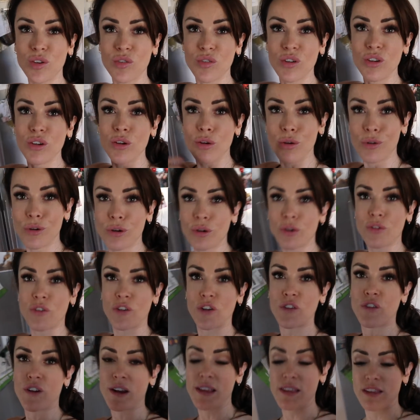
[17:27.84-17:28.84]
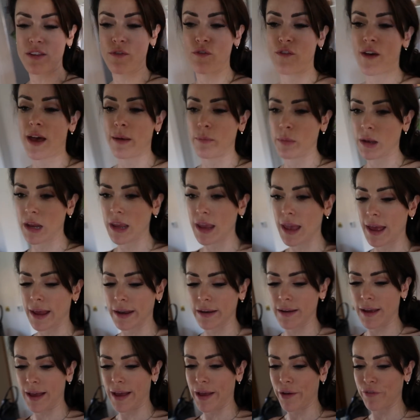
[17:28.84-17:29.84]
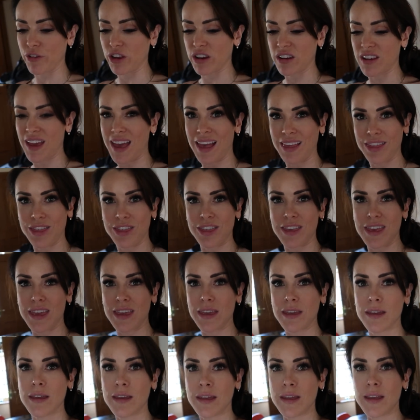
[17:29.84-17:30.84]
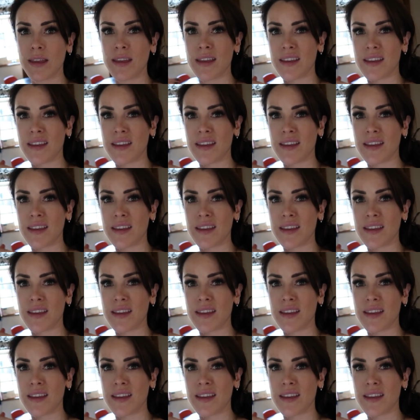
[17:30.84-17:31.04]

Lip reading: you can cook for friends and family and have it healthy,